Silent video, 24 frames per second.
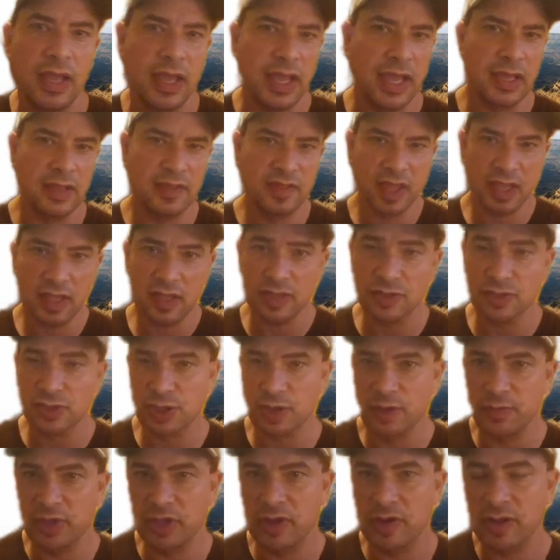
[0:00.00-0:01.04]
and they
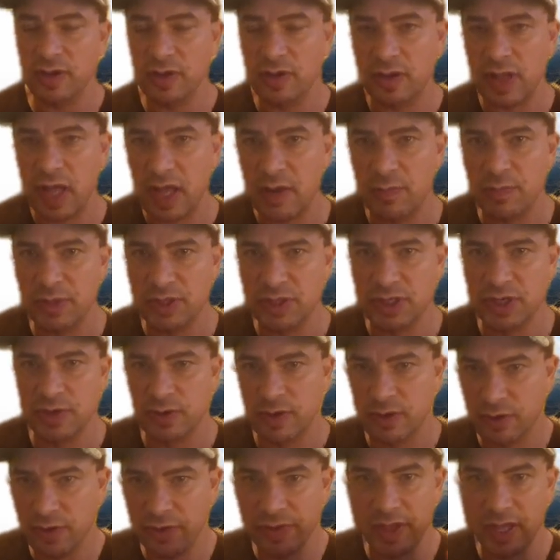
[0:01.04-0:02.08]
contributed a lot of
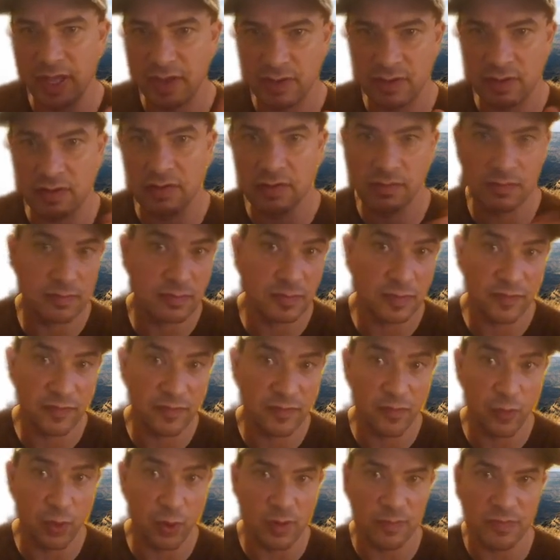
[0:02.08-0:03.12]
material that
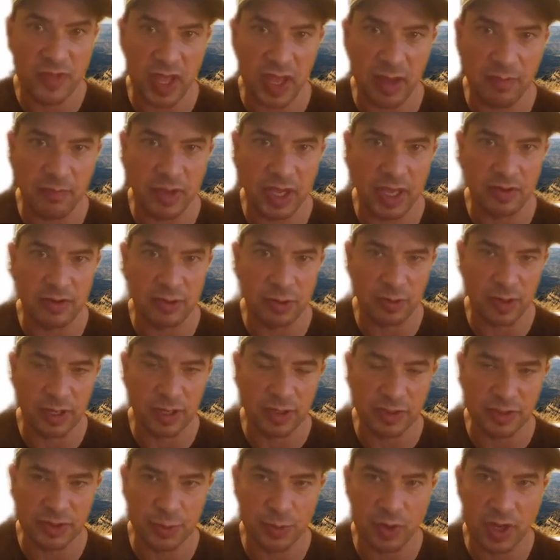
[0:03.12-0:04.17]
formed that boundary
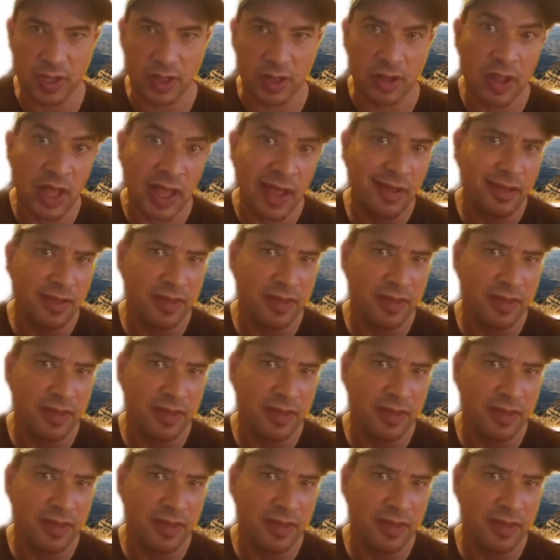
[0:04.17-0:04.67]
as well.